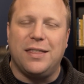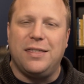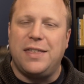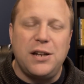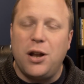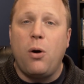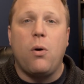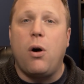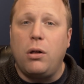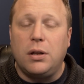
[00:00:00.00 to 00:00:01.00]
They
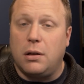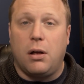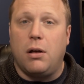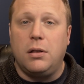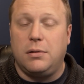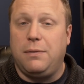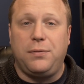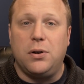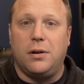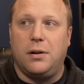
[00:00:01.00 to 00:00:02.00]
know all
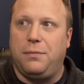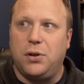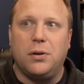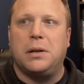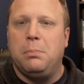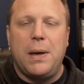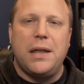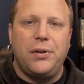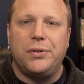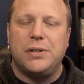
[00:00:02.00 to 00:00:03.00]
if you're a
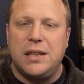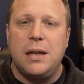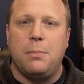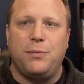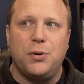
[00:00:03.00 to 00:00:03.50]
competitor to them,